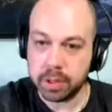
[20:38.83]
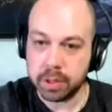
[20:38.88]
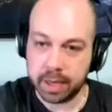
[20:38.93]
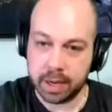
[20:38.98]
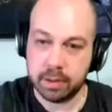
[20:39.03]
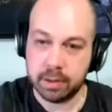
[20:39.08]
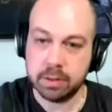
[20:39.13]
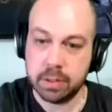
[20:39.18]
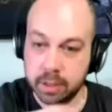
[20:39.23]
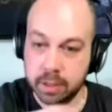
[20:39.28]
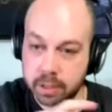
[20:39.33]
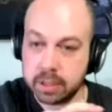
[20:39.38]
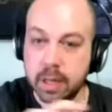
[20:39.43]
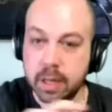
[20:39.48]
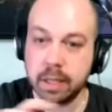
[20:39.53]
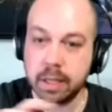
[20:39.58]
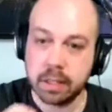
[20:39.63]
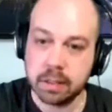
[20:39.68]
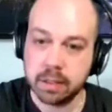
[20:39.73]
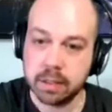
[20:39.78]
below the count the
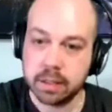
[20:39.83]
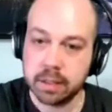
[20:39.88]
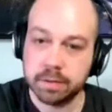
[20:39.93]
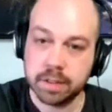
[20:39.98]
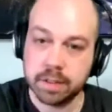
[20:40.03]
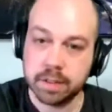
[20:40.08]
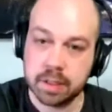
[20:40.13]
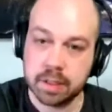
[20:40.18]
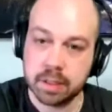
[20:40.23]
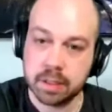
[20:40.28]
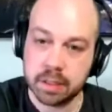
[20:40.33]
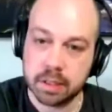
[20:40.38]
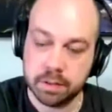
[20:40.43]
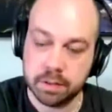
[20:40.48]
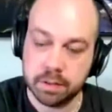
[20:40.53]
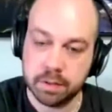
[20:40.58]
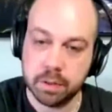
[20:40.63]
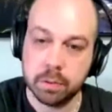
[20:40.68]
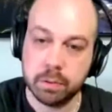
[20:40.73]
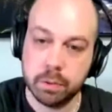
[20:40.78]
clock itself, it
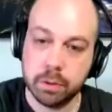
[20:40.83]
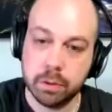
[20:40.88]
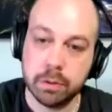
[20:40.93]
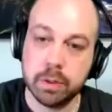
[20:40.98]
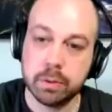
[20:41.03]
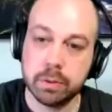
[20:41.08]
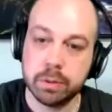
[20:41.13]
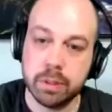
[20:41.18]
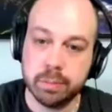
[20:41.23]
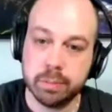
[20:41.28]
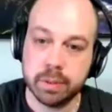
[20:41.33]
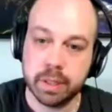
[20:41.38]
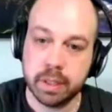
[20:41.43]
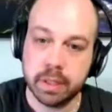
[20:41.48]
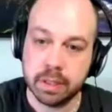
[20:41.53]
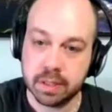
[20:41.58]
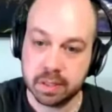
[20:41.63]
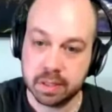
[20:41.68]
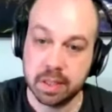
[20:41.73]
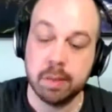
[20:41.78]
says if you're viewing
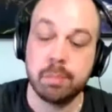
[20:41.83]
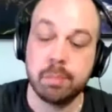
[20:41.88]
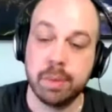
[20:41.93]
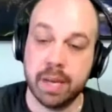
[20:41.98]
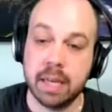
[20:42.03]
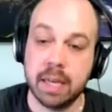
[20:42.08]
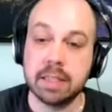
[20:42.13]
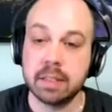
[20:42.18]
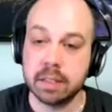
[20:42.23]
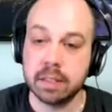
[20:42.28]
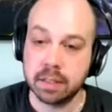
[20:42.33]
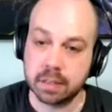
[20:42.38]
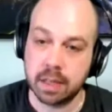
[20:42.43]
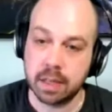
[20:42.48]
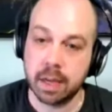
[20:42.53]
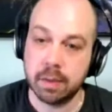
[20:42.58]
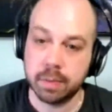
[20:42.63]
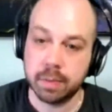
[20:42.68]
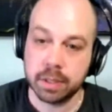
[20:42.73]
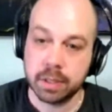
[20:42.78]
replay, skip past
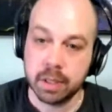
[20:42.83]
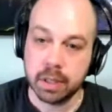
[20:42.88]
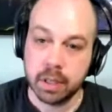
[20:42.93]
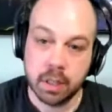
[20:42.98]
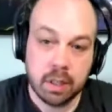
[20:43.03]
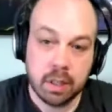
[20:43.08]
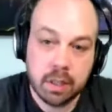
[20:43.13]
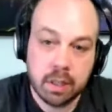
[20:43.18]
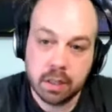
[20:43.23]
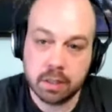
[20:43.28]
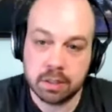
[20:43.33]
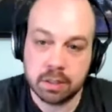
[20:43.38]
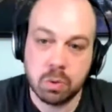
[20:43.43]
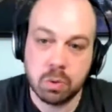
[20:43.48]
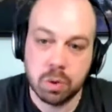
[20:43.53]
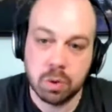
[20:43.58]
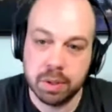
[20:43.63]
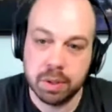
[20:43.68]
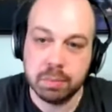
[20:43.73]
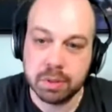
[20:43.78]
this timer,
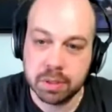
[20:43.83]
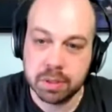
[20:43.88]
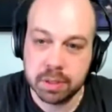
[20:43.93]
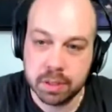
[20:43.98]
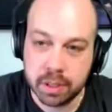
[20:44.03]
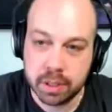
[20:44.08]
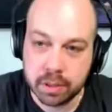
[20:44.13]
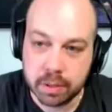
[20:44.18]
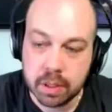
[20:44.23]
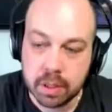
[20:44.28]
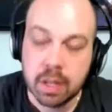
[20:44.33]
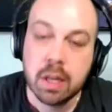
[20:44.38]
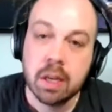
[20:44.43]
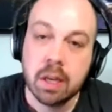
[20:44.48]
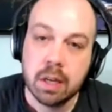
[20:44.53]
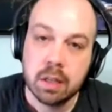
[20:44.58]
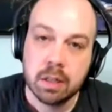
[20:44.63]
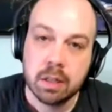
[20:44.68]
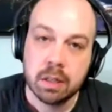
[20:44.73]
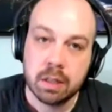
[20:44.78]
because I want people to know.
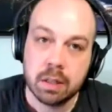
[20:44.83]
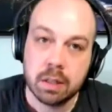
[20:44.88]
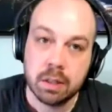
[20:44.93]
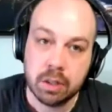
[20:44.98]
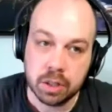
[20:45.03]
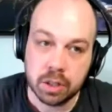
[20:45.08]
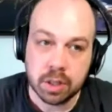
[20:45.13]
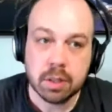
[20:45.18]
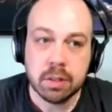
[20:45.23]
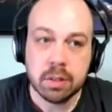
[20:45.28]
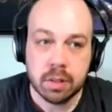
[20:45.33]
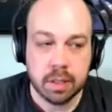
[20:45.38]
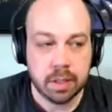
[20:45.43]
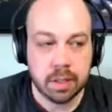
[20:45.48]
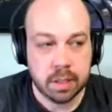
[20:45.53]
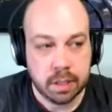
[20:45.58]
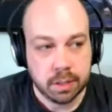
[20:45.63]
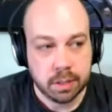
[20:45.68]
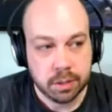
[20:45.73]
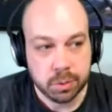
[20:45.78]
The other
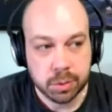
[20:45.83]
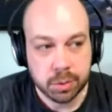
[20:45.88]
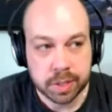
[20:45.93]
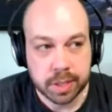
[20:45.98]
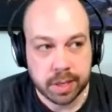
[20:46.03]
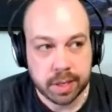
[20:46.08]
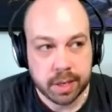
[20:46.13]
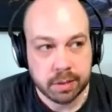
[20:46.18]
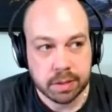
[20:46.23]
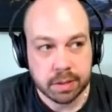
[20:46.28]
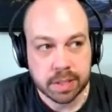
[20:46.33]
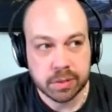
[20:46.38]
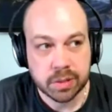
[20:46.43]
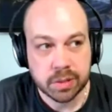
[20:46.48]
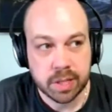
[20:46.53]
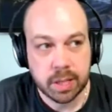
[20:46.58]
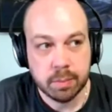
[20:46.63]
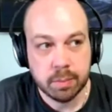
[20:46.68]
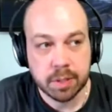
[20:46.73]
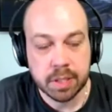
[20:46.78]
thing that I do with the
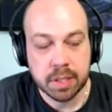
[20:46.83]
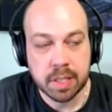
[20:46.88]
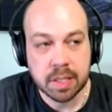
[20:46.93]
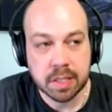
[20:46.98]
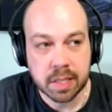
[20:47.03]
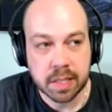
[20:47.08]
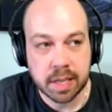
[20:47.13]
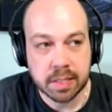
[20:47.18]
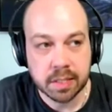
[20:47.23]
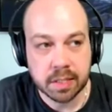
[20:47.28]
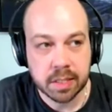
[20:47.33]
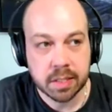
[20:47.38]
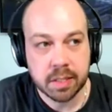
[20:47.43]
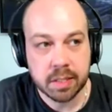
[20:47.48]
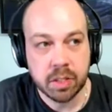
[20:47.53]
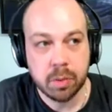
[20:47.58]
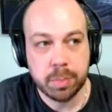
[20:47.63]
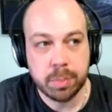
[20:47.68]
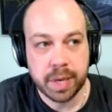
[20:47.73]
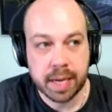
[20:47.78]
countdown timer is I
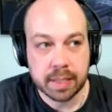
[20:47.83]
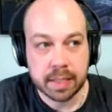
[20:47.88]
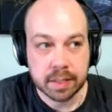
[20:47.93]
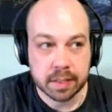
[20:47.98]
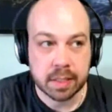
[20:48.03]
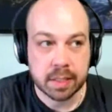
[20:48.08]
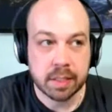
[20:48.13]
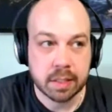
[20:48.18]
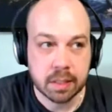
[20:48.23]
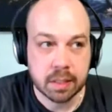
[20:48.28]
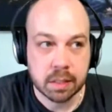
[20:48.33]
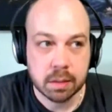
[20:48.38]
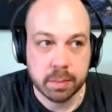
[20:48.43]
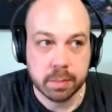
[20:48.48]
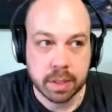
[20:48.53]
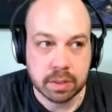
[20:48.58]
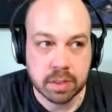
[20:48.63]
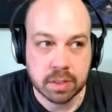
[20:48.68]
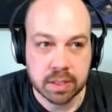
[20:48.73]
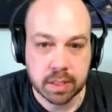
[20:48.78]
set the opacity
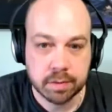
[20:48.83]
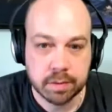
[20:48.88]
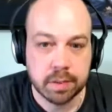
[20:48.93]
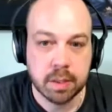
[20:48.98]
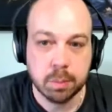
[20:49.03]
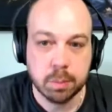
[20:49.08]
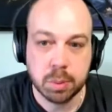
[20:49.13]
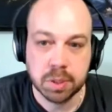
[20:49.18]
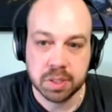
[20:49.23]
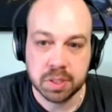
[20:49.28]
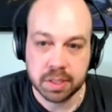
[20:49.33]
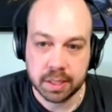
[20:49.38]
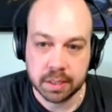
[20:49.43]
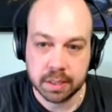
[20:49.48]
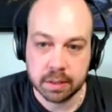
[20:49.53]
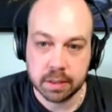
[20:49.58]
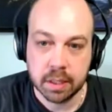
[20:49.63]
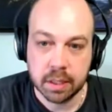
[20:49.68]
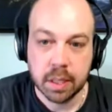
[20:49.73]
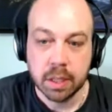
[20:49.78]
to about
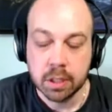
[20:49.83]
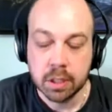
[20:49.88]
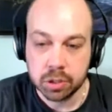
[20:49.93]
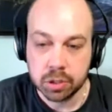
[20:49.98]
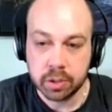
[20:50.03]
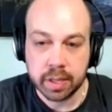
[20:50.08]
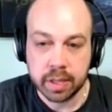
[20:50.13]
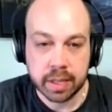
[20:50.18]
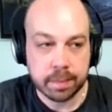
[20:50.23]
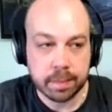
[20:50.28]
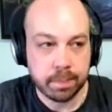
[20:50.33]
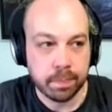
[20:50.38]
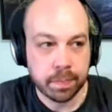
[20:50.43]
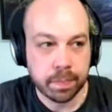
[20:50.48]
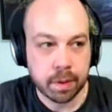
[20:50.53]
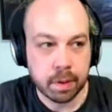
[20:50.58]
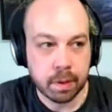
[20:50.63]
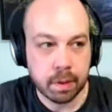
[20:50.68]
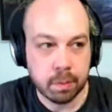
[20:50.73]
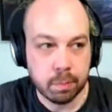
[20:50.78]
70%, so
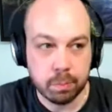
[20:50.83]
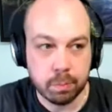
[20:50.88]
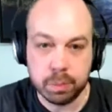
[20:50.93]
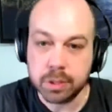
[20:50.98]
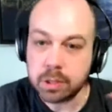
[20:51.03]
that